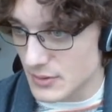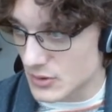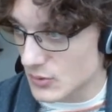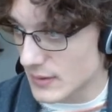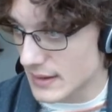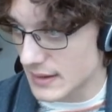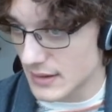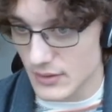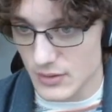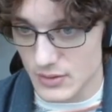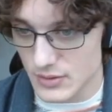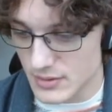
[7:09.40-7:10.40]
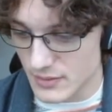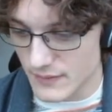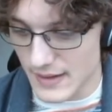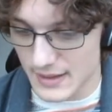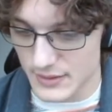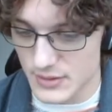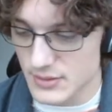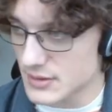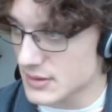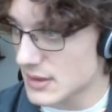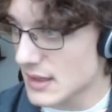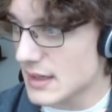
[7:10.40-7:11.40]
between those two
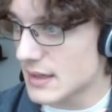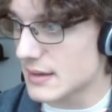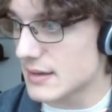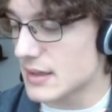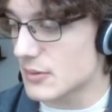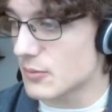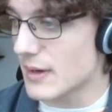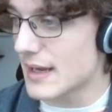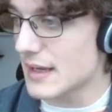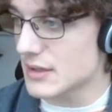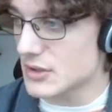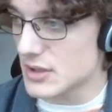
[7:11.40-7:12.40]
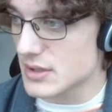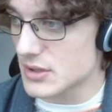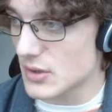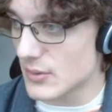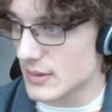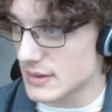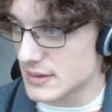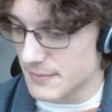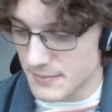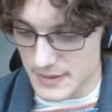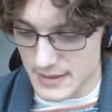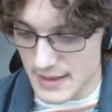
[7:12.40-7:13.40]
values. The range is going to
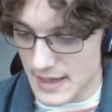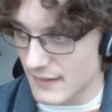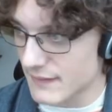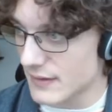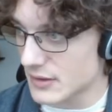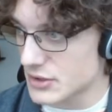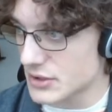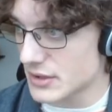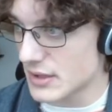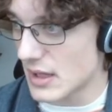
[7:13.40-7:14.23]
be a function